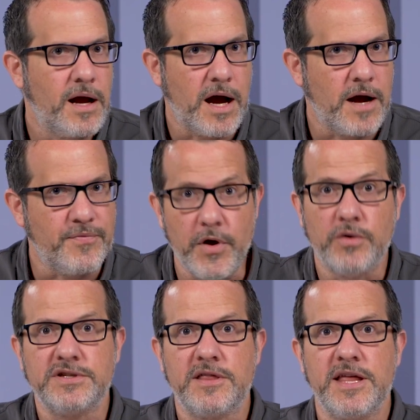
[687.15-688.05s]
Uh,
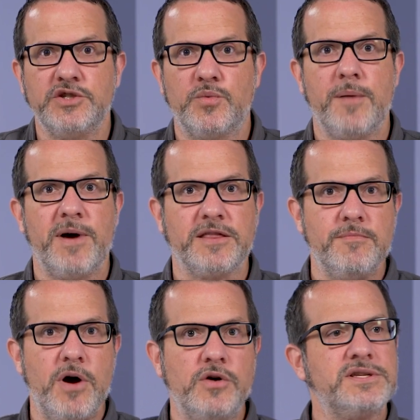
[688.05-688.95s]
those are the things you worry about the
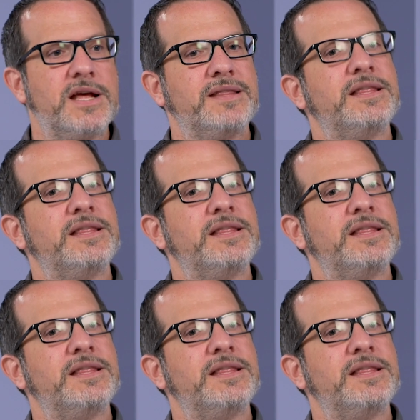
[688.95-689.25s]
most.